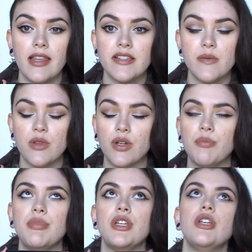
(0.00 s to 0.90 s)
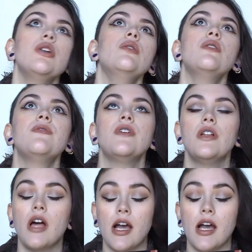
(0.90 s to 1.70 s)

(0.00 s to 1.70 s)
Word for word: I think this would look beautiful